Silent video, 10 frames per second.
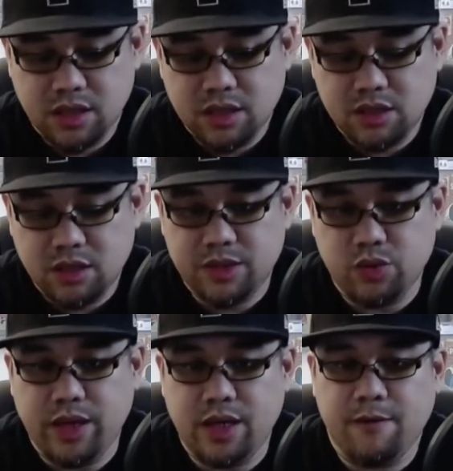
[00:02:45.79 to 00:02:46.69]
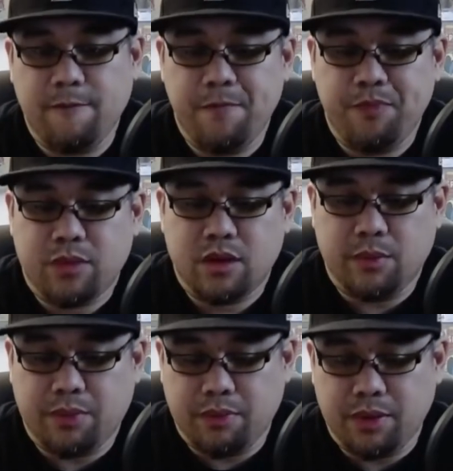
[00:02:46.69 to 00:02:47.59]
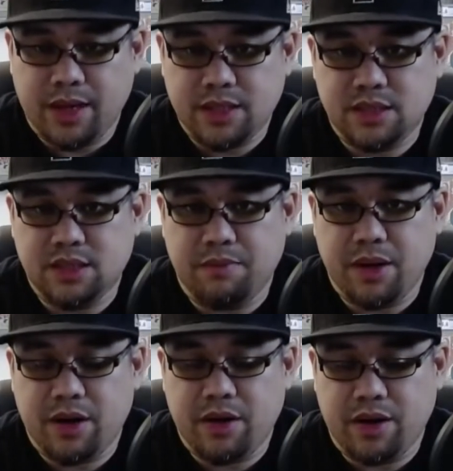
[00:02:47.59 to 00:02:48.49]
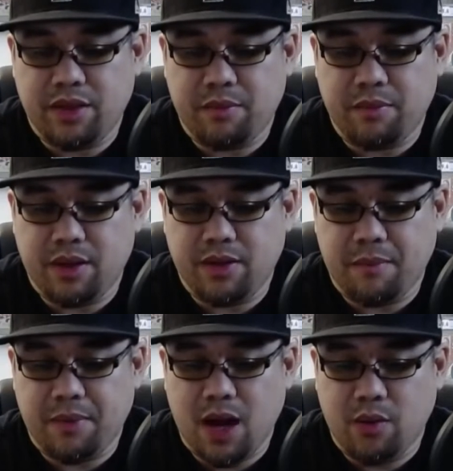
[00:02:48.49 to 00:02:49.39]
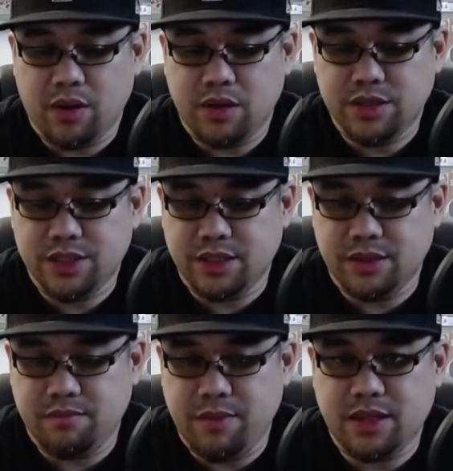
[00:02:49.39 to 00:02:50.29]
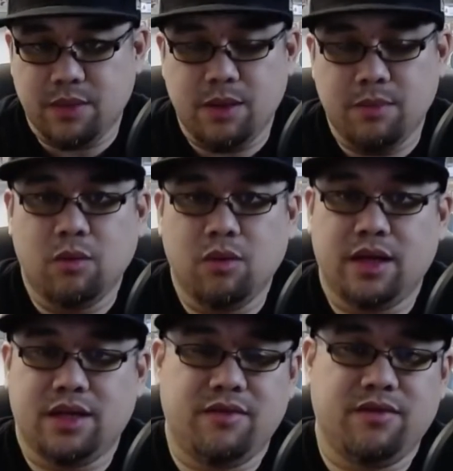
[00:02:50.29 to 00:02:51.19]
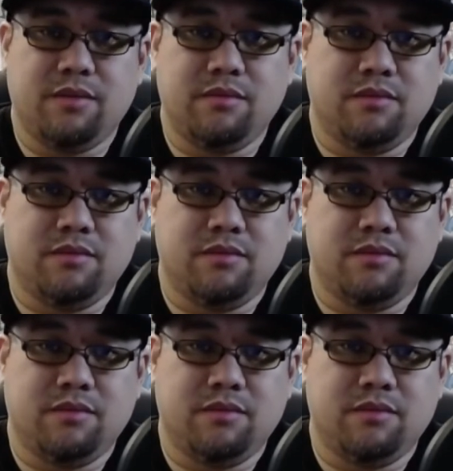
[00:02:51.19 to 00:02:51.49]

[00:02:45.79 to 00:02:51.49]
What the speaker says: So between the perplex, the barrier, and that power, she can make them immobile and give them